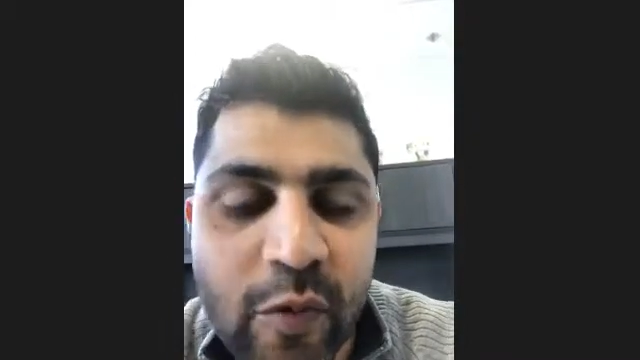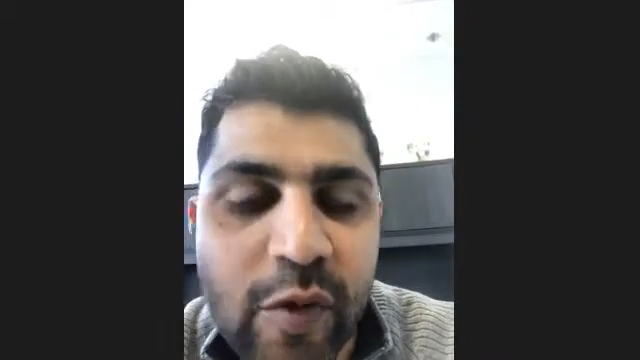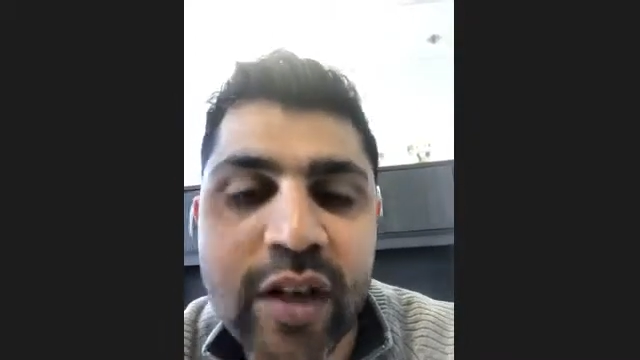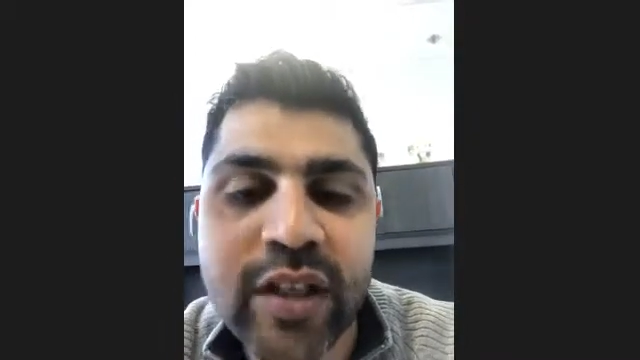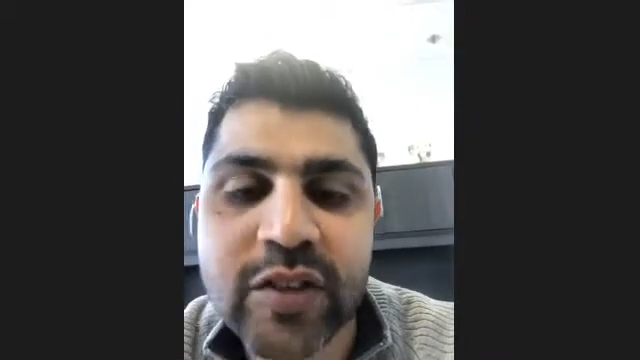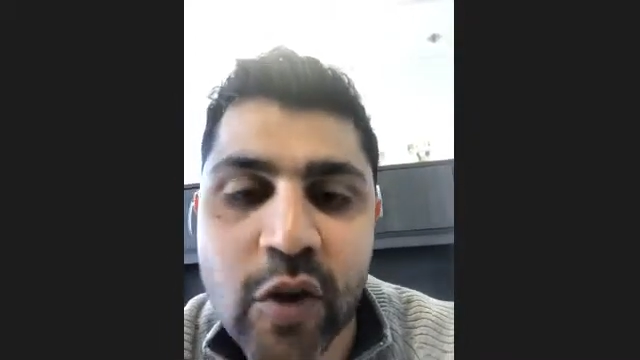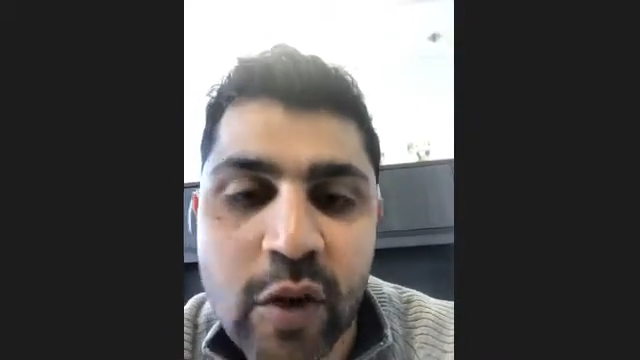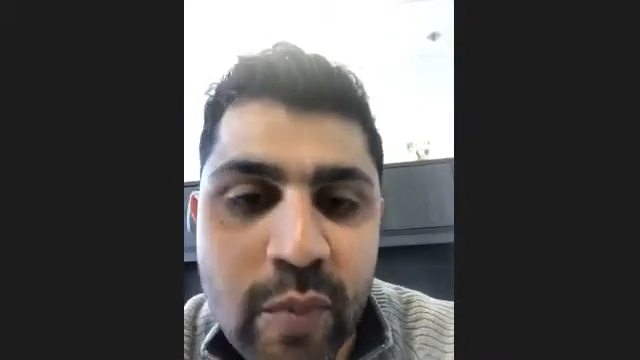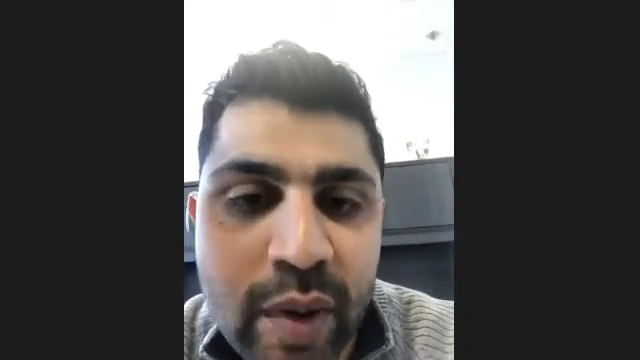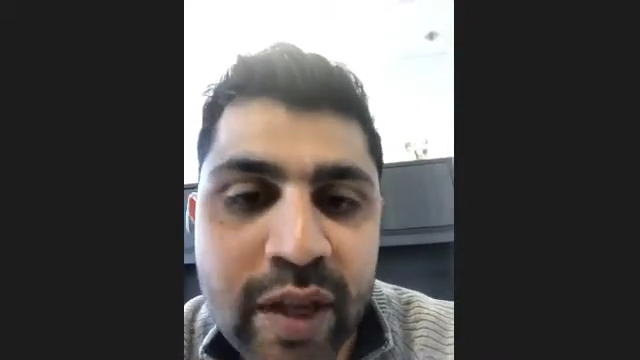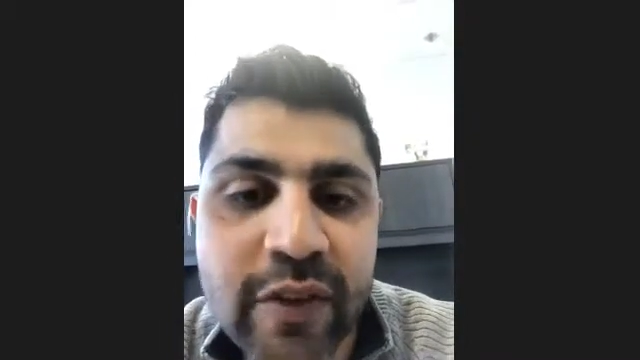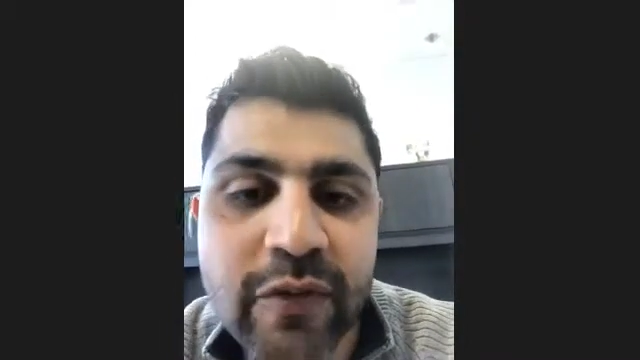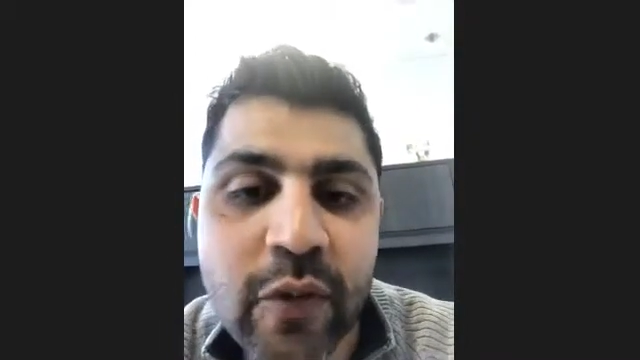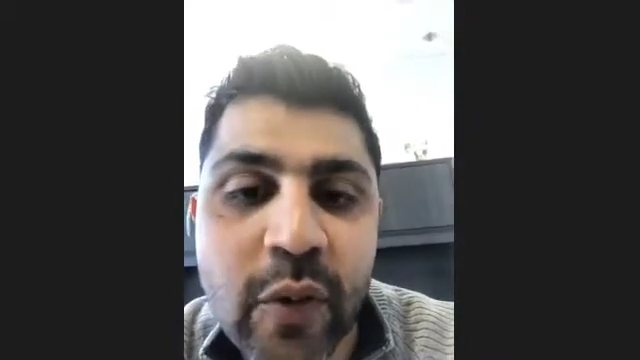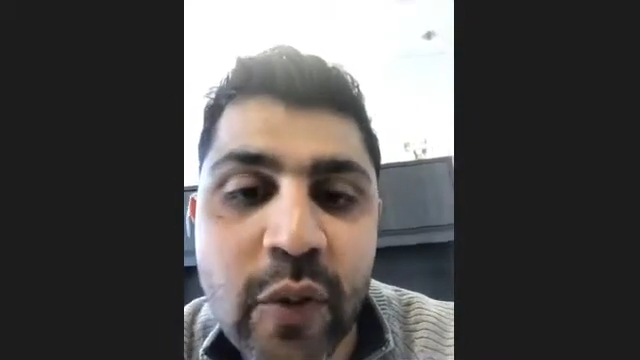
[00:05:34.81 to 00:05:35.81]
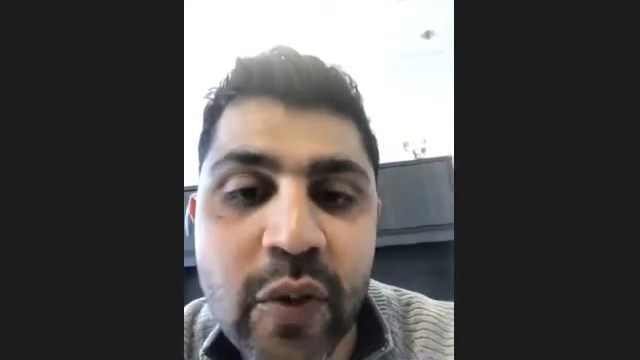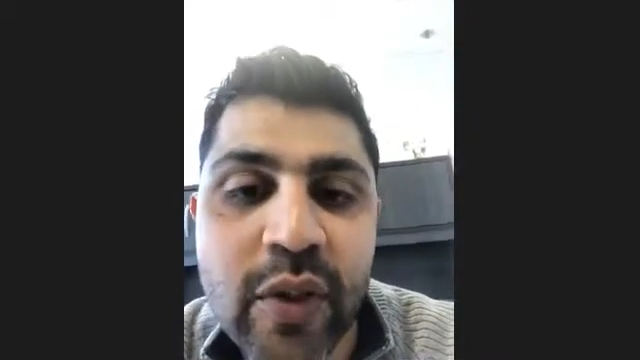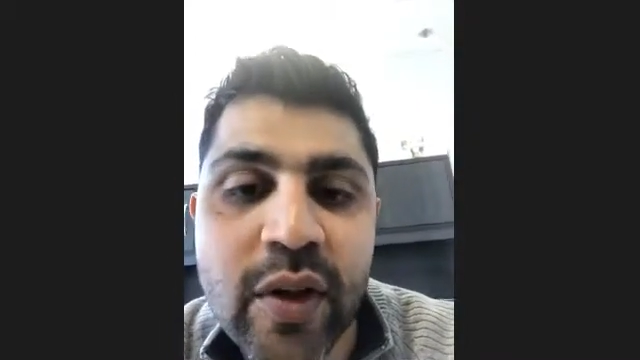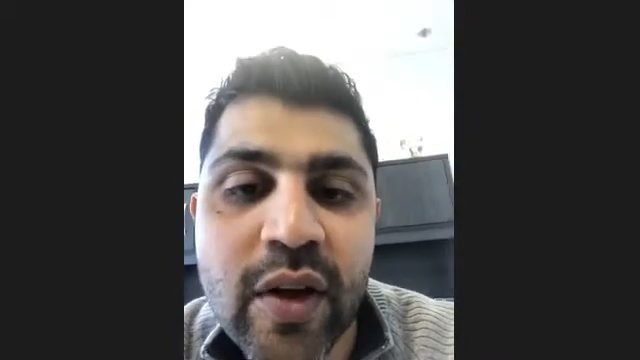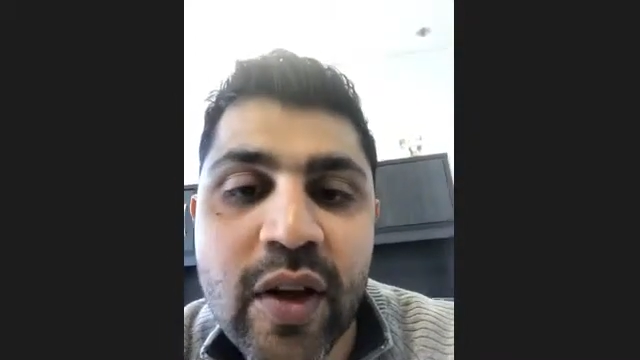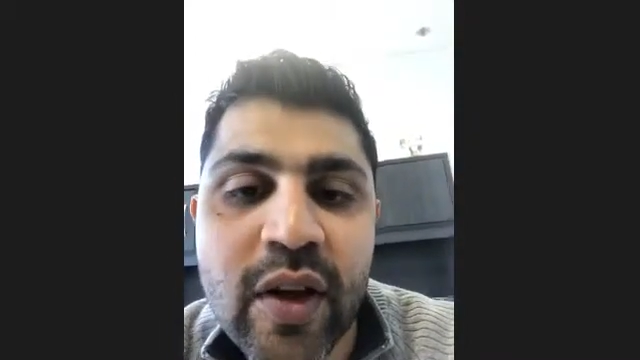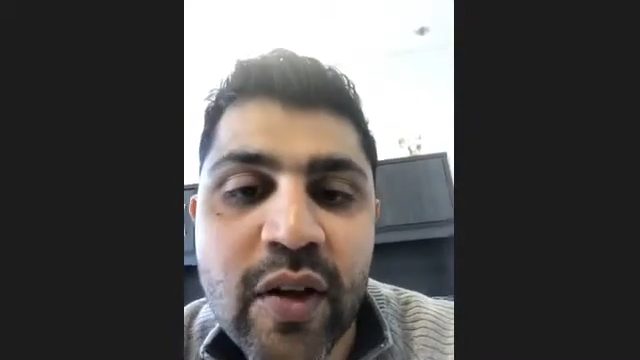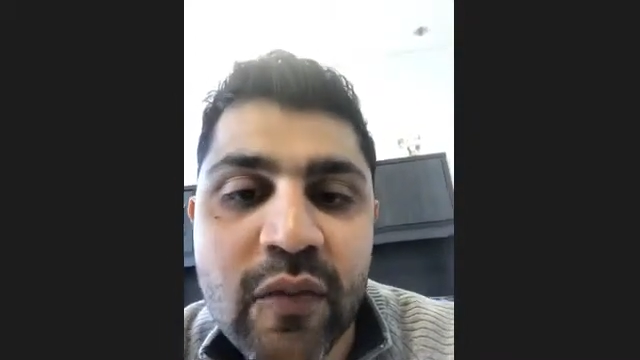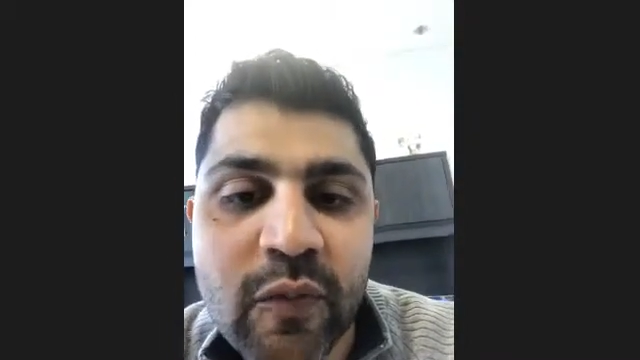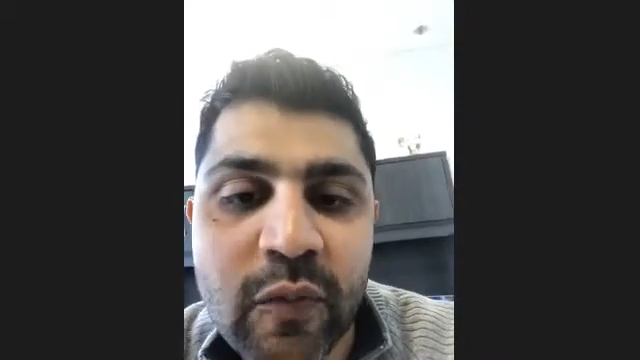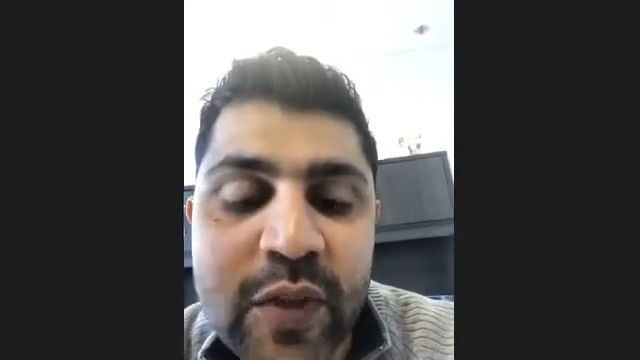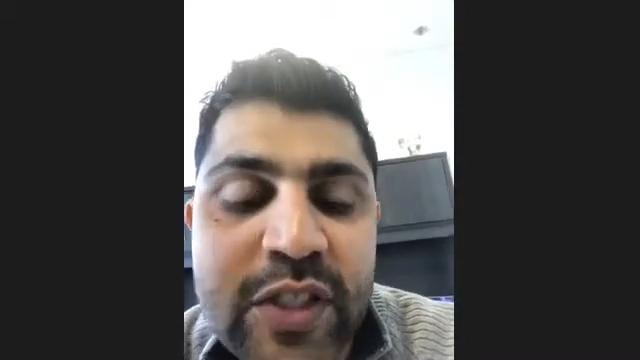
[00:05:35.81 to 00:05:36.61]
us going back and forth, we